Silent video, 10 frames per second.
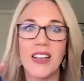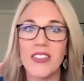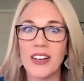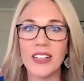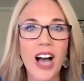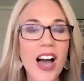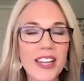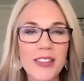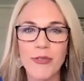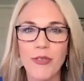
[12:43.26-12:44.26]
the god
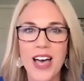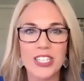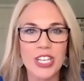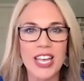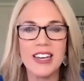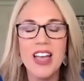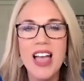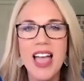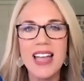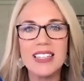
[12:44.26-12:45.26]
in the flesh and
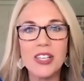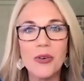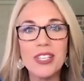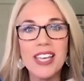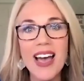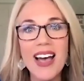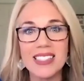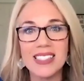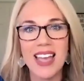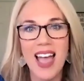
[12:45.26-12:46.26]
and so
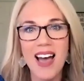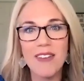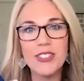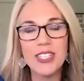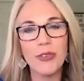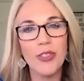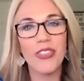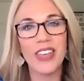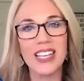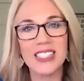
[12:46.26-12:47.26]
yes they have
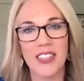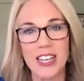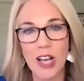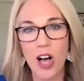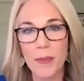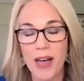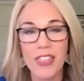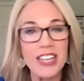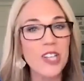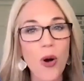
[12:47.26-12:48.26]
different things that they talk about
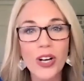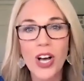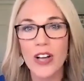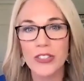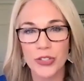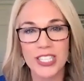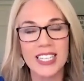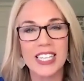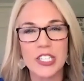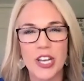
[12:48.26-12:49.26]
they don't
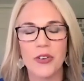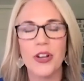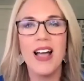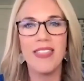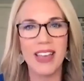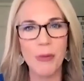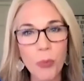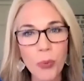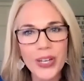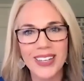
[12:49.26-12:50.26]
contradict each other they
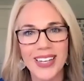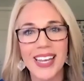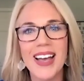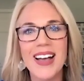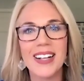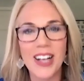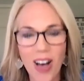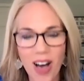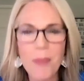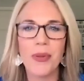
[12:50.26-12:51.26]
really
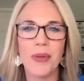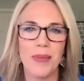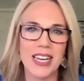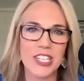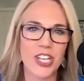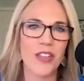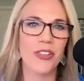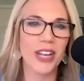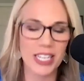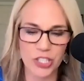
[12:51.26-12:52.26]
complement each
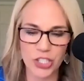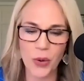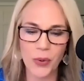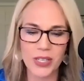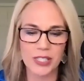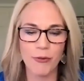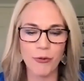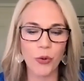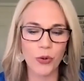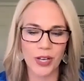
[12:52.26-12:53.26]
other and show us the
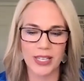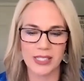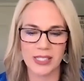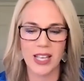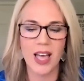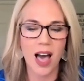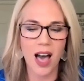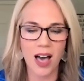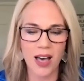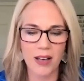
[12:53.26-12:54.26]
fullness
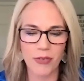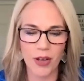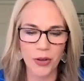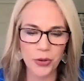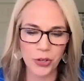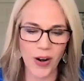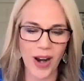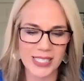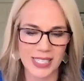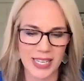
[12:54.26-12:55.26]
of who
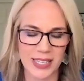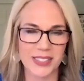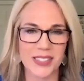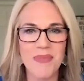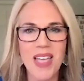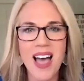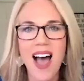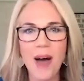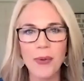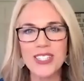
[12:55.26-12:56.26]
Christ is.
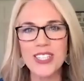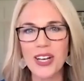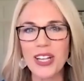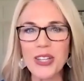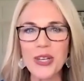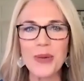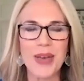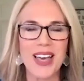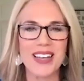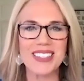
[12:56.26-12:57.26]
I want to talk a little
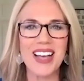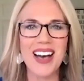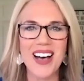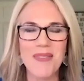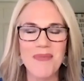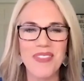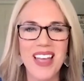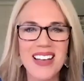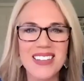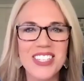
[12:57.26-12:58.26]
bit um,
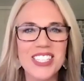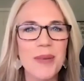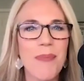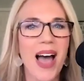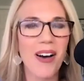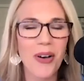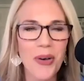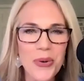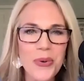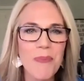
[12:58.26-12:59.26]
just about
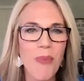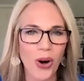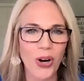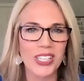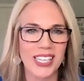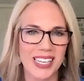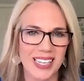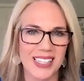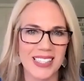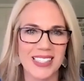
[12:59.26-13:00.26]
who Mark
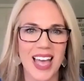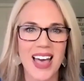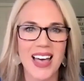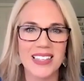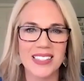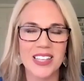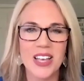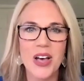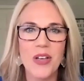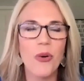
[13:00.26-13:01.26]
is as
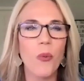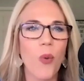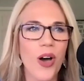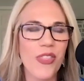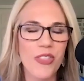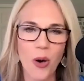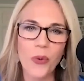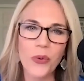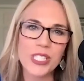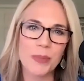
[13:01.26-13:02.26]
the one that the
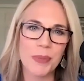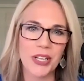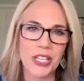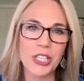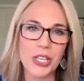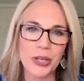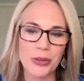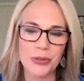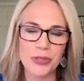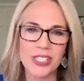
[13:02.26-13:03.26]
Holy Spirit
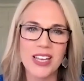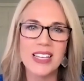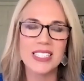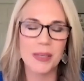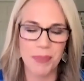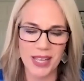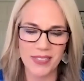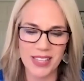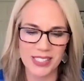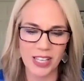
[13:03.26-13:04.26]
used to pen this